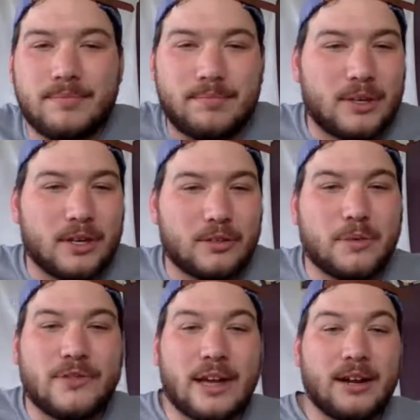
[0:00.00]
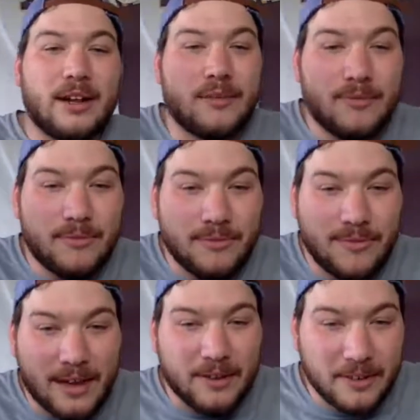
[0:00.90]
because we've got a
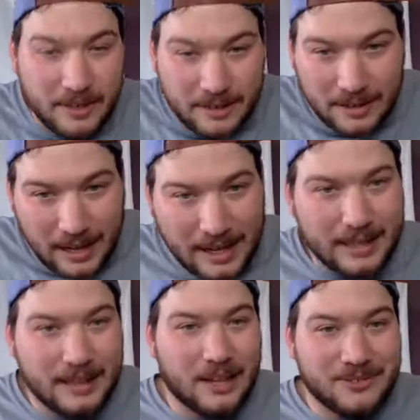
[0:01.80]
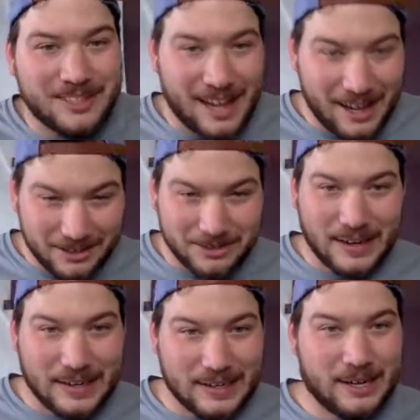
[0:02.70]
veteran at left tackle
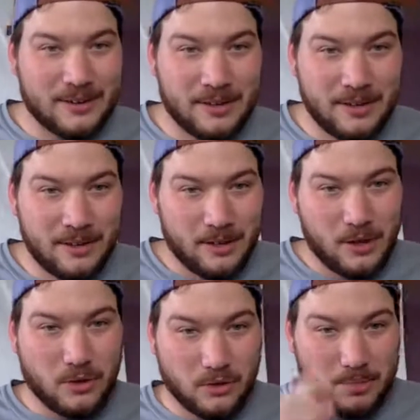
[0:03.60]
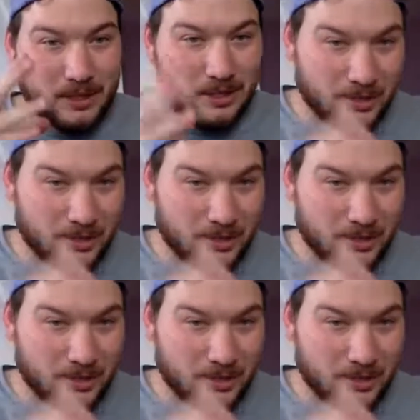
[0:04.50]
right now who's been yeah,